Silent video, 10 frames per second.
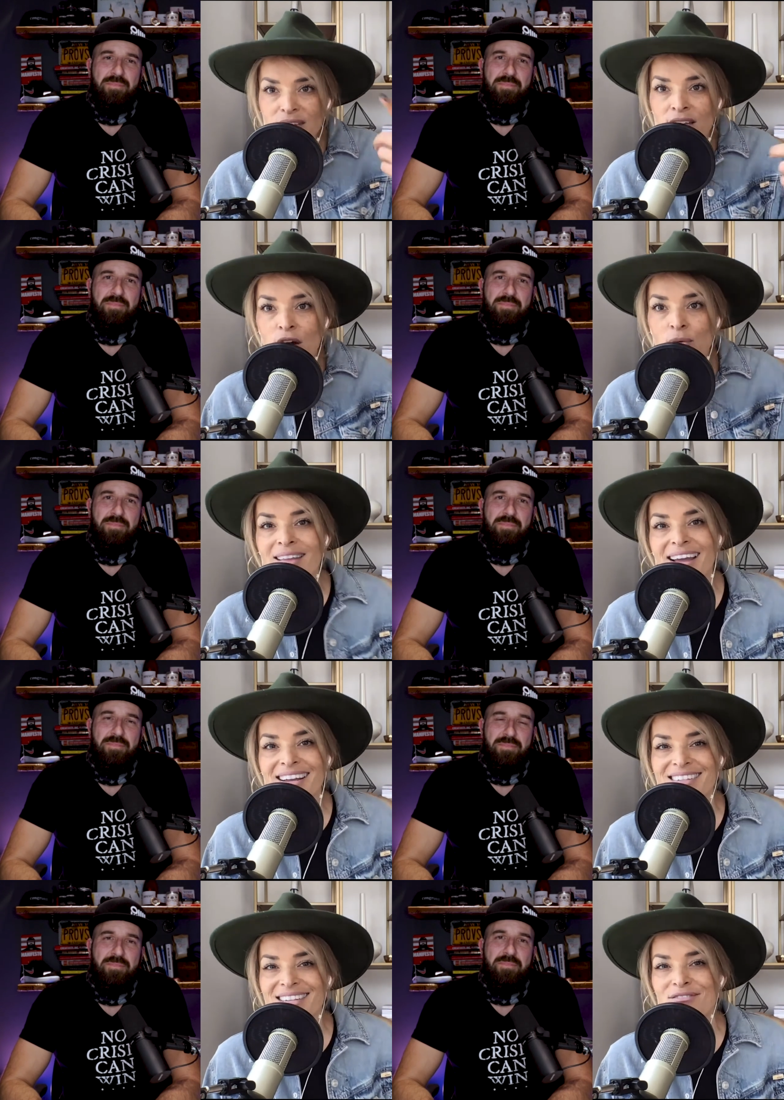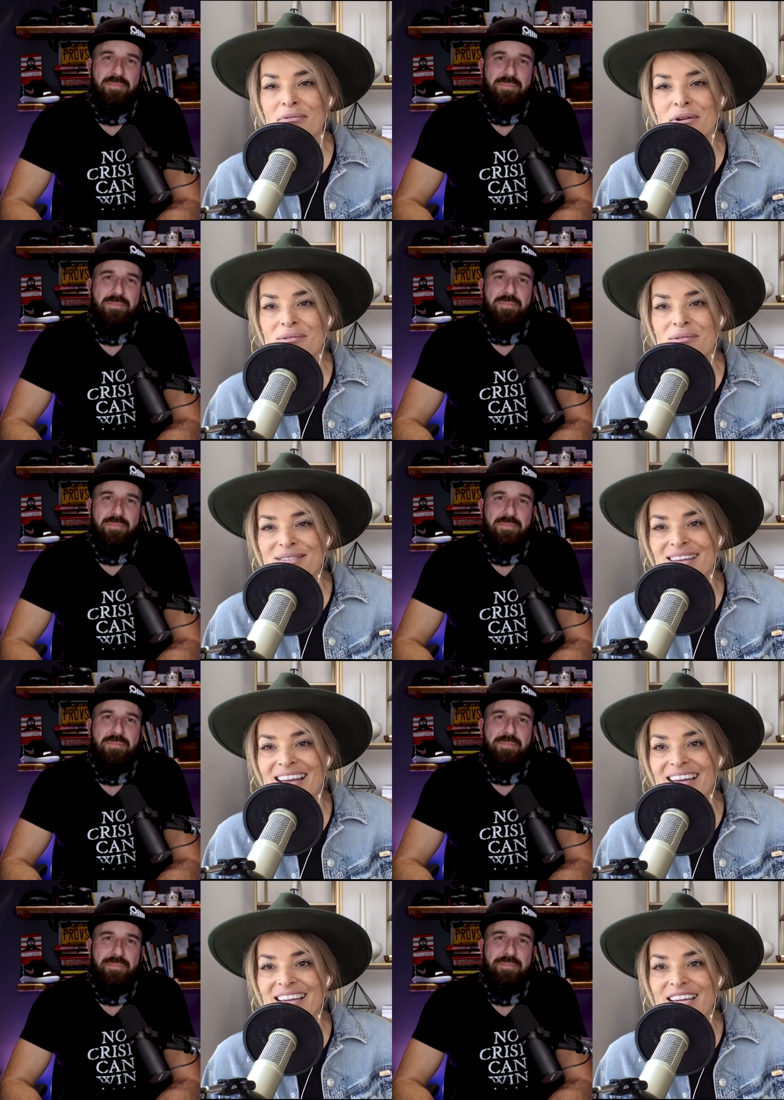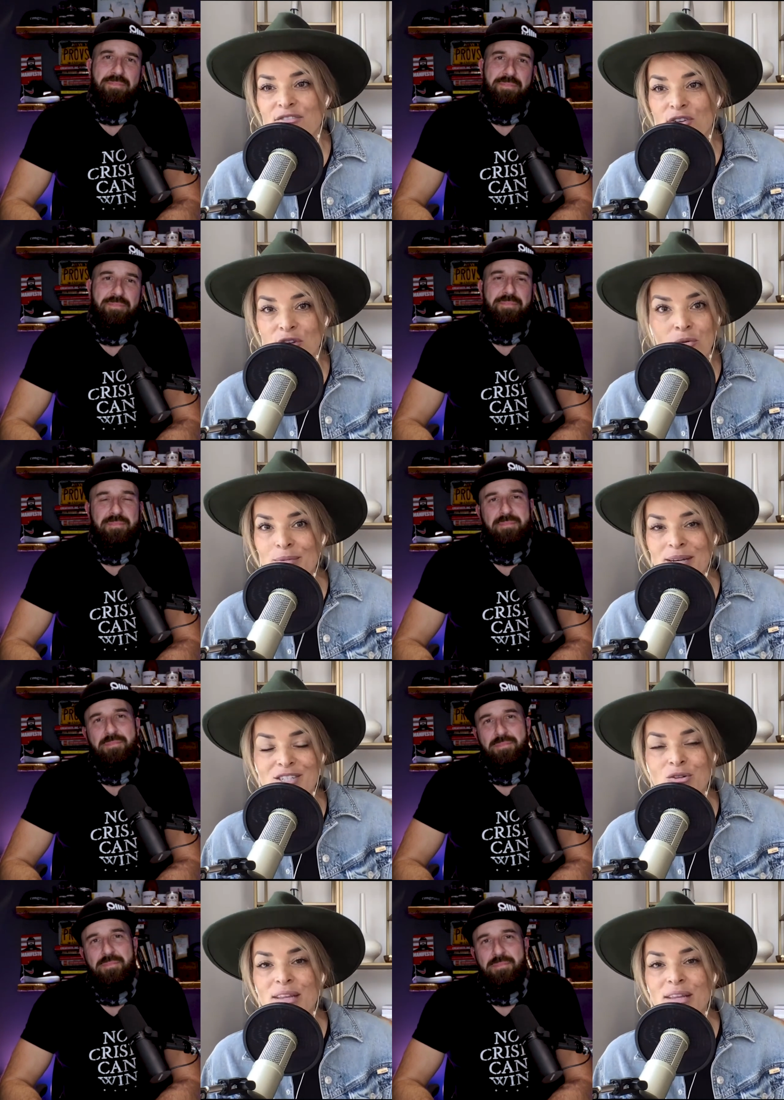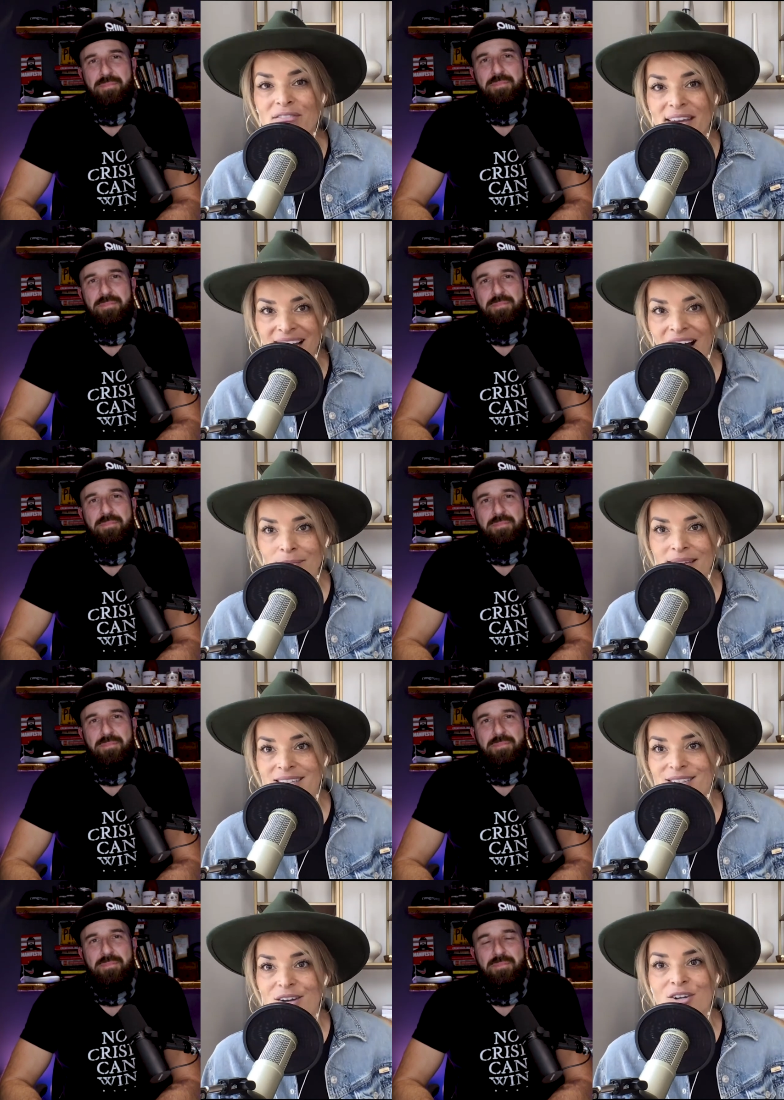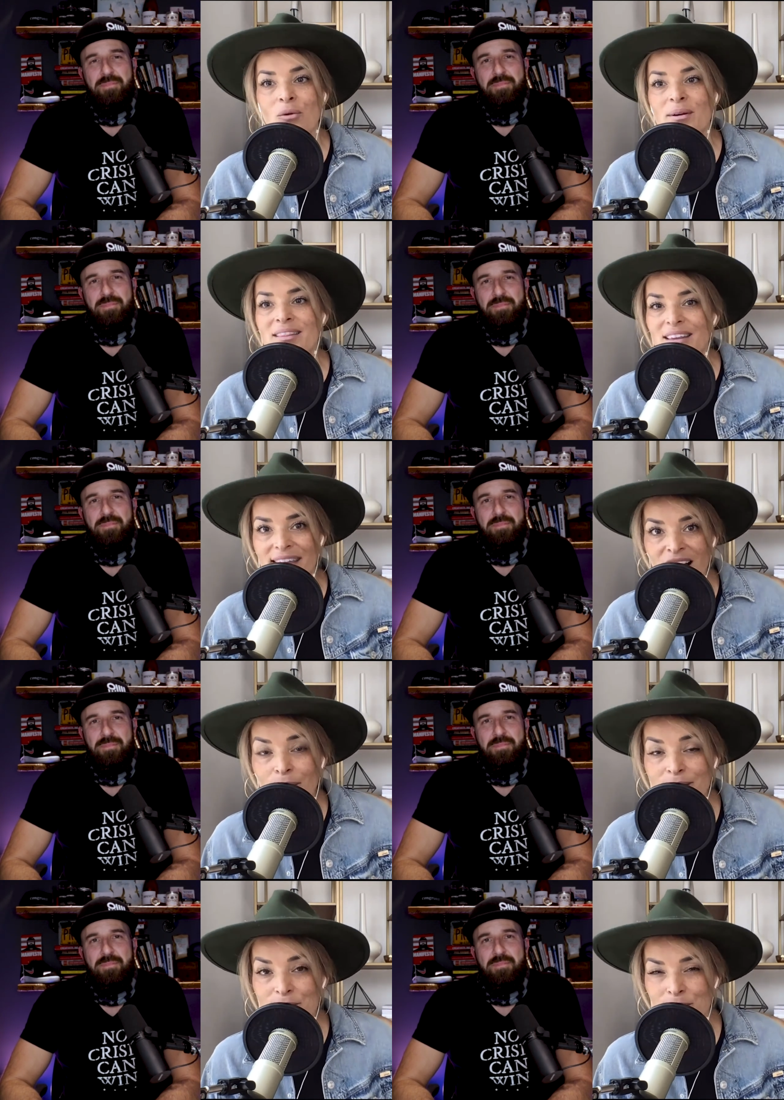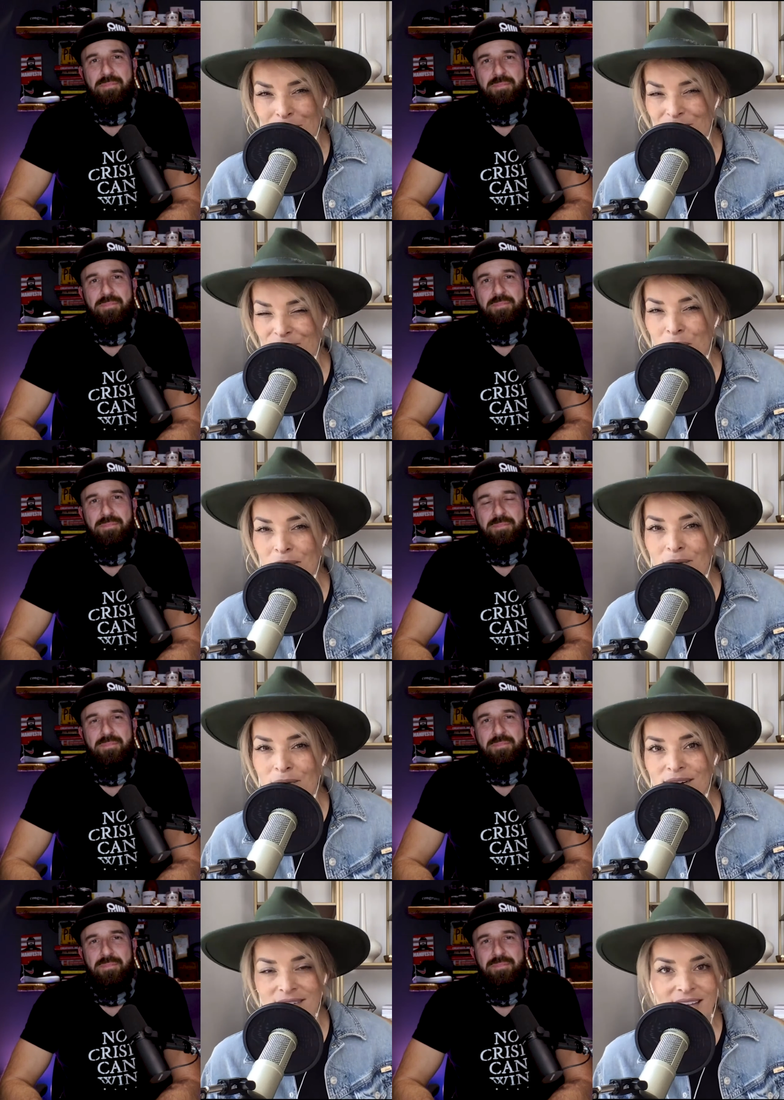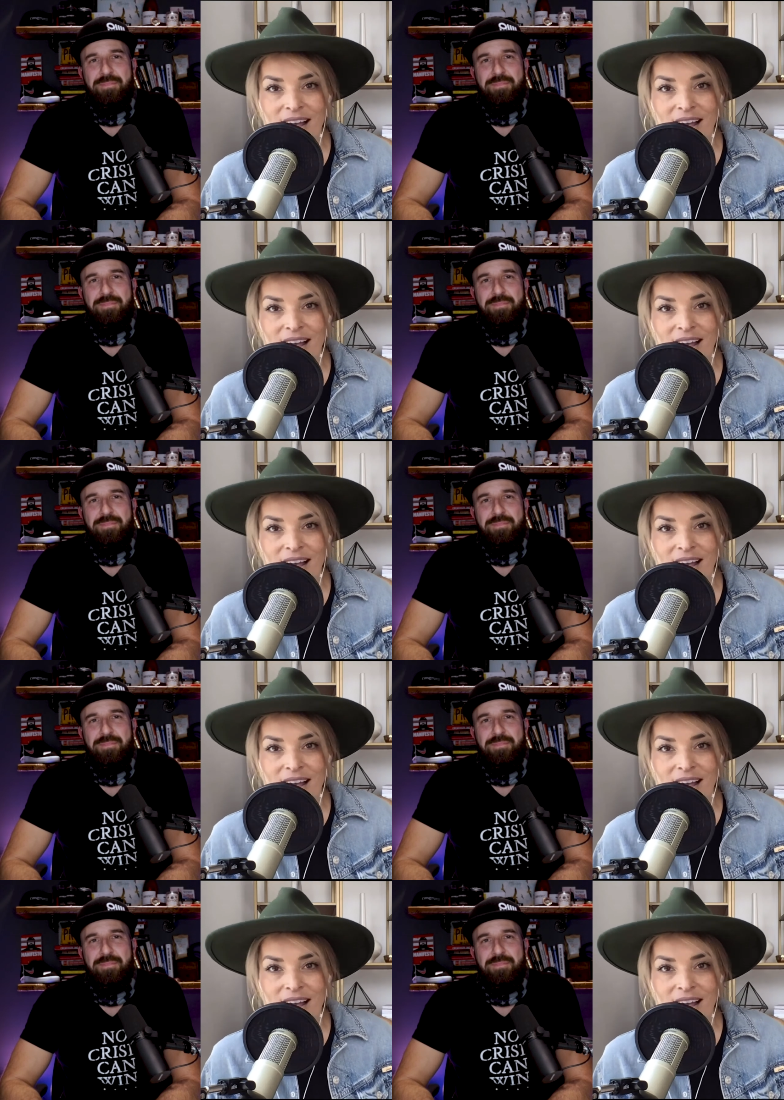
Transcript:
Speaker 1: go and like 10 photos. If you want somebody to leave a comment, go and leave a comment more than four words